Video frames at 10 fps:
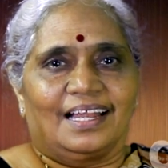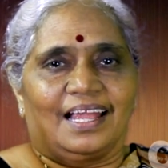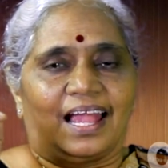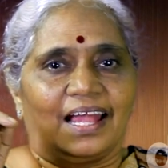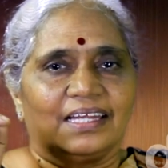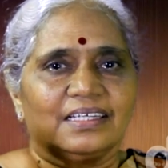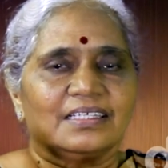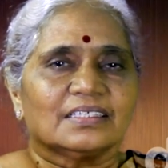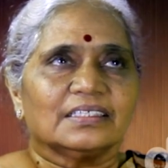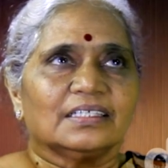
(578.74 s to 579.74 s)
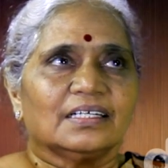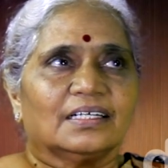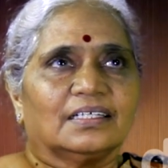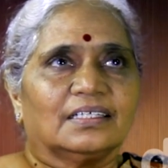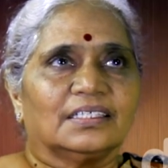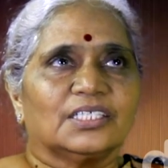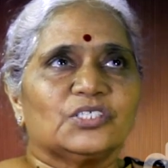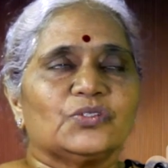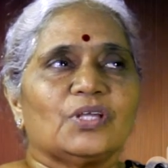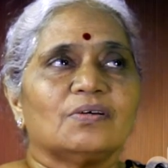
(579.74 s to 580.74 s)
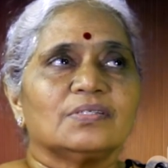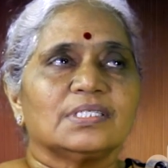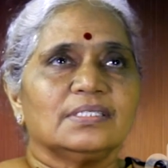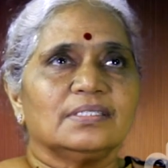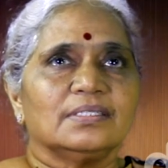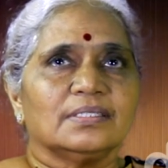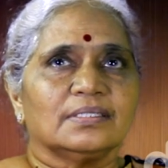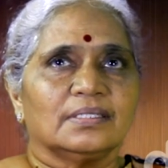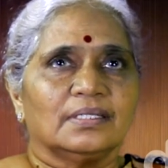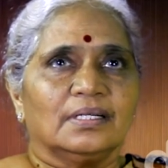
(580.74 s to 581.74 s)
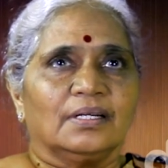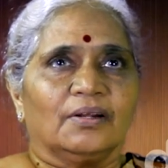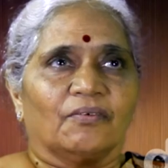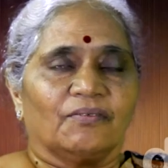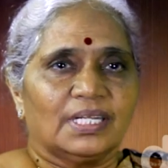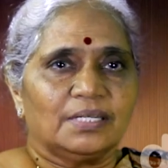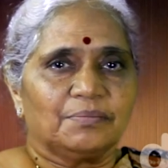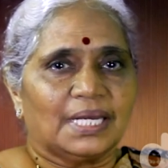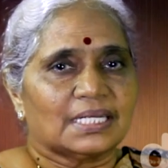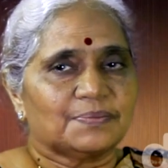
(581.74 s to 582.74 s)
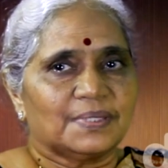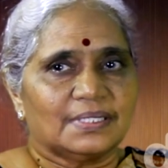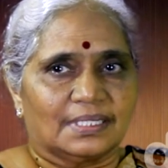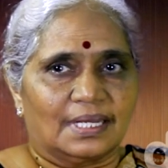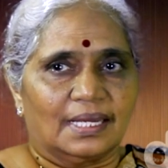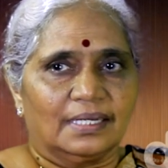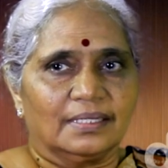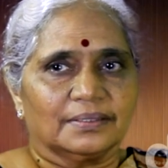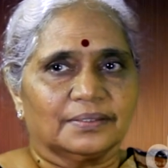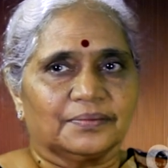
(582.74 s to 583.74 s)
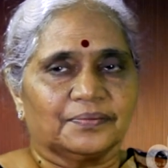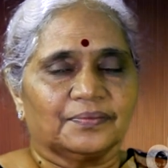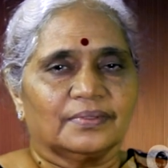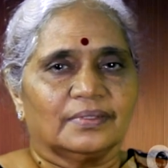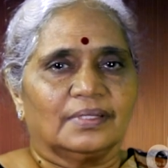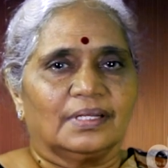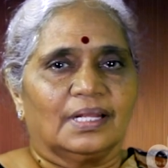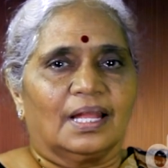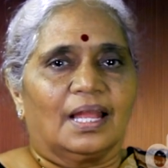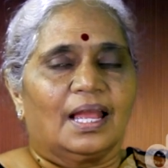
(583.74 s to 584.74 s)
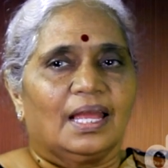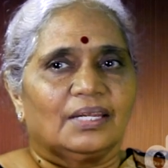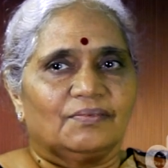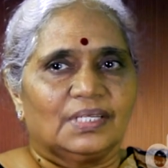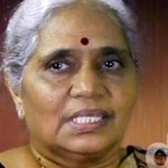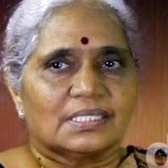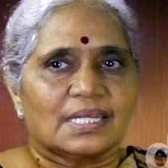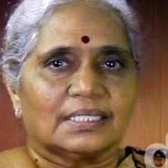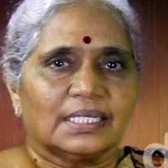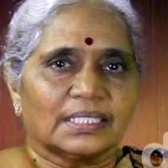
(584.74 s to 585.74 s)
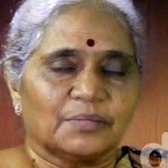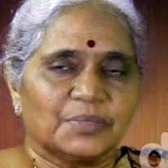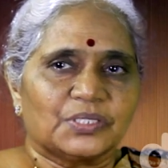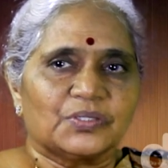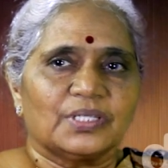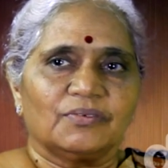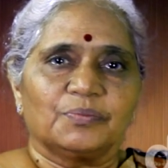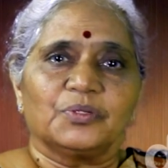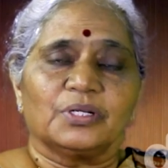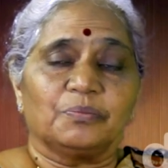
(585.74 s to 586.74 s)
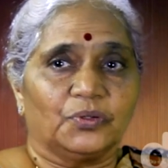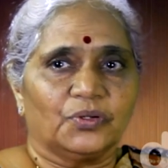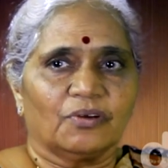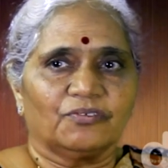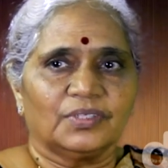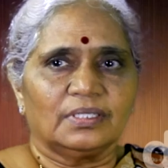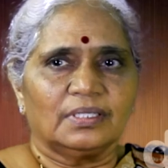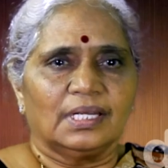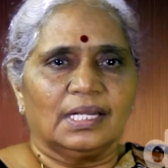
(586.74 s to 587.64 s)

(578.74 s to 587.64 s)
And in 2001, my husband retired and we started coming to Devipuram more often.